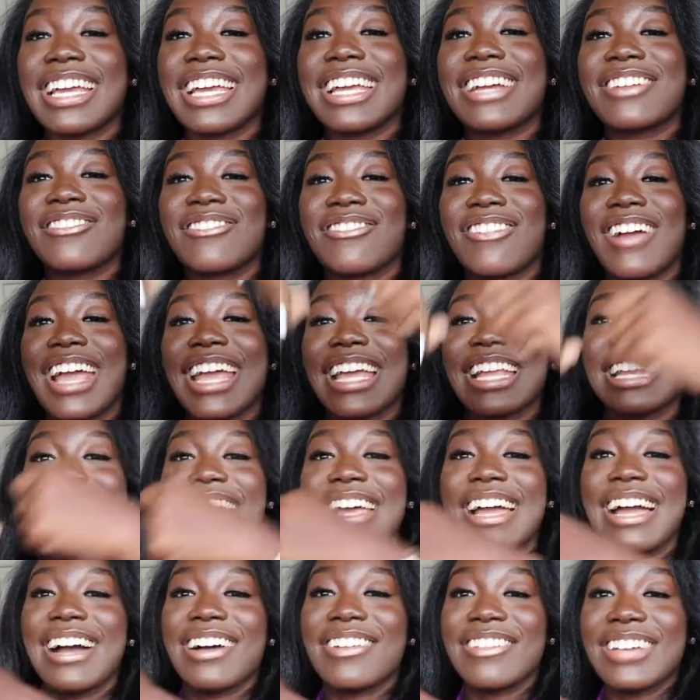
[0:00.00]
it right
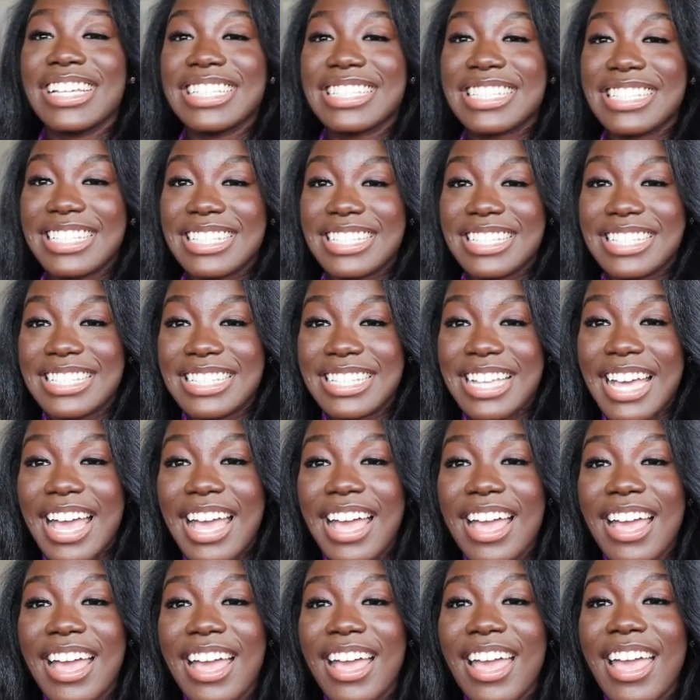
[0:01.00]
now. It's a
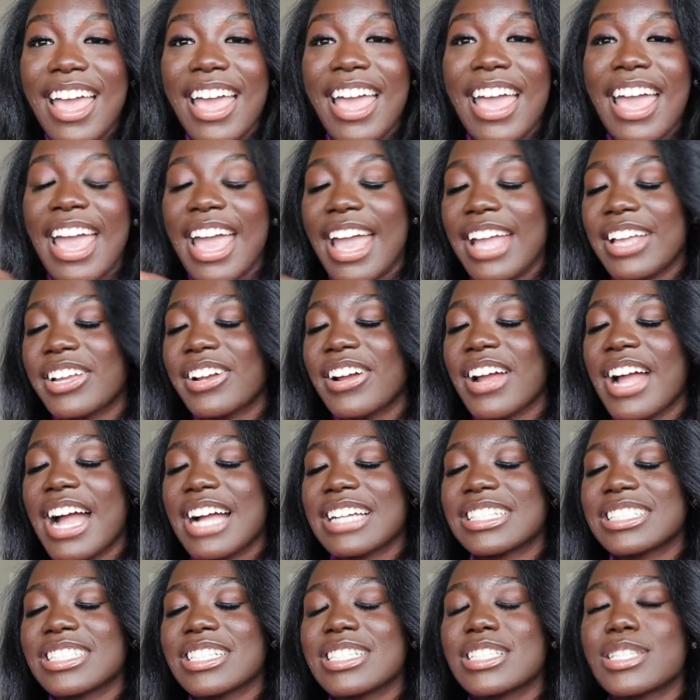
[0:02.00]
set and you're
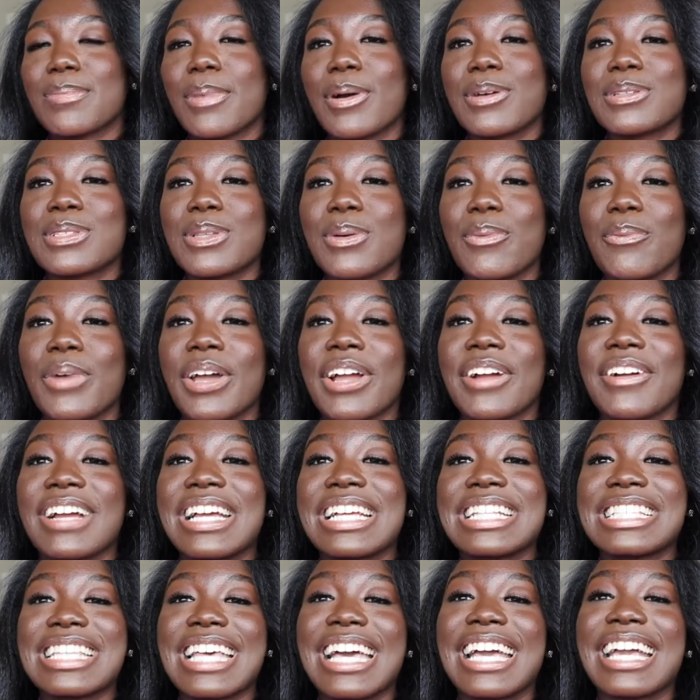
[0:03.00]
actually supposed to wear
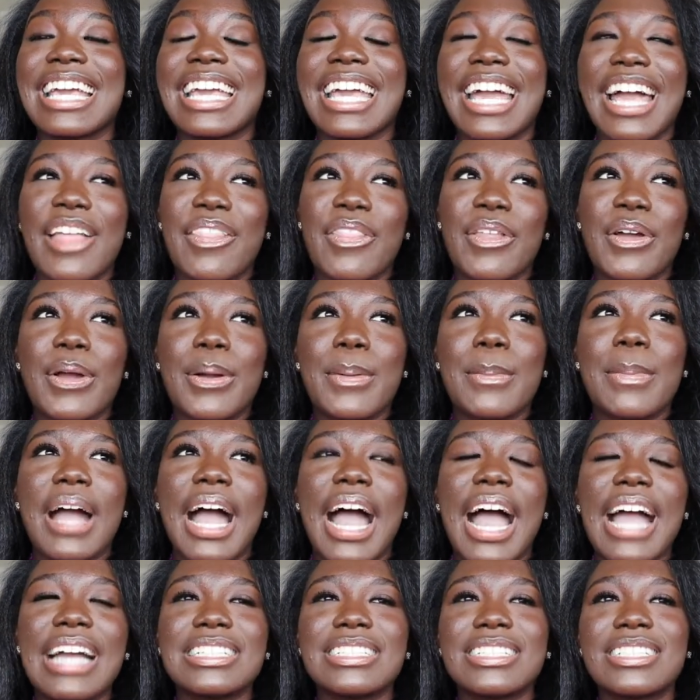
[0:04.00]
it together,
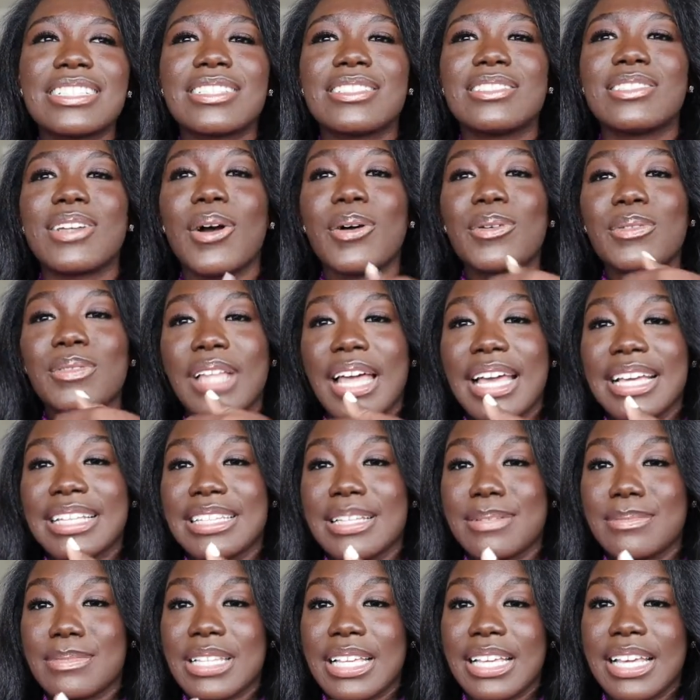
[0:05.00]
but I just don't like
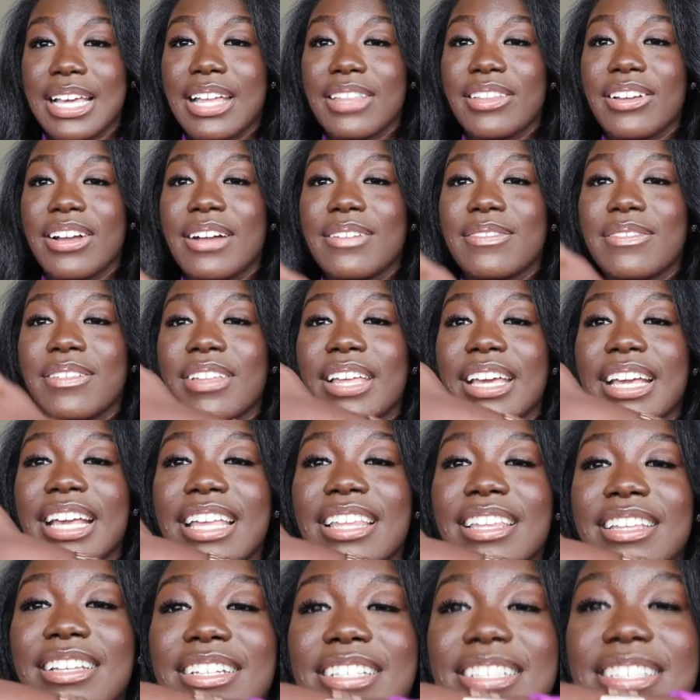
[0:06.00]
them together. I feel like
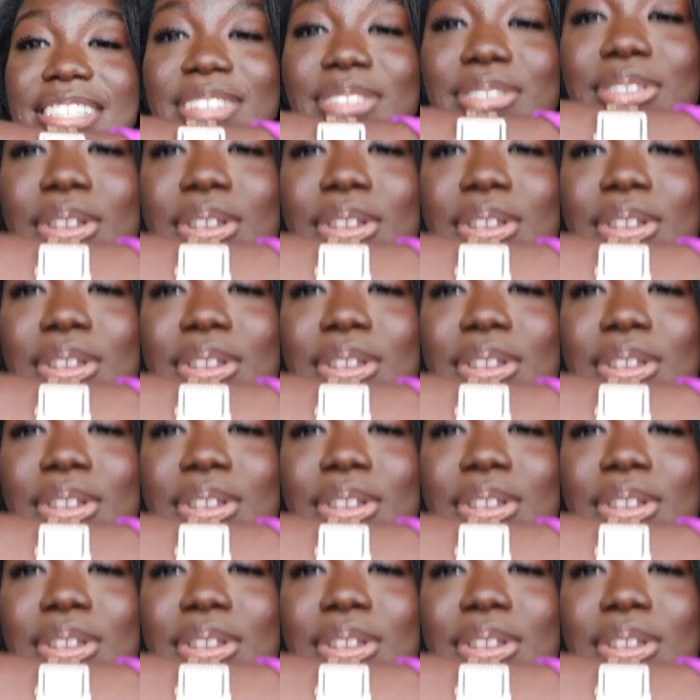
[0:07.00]
it looks, you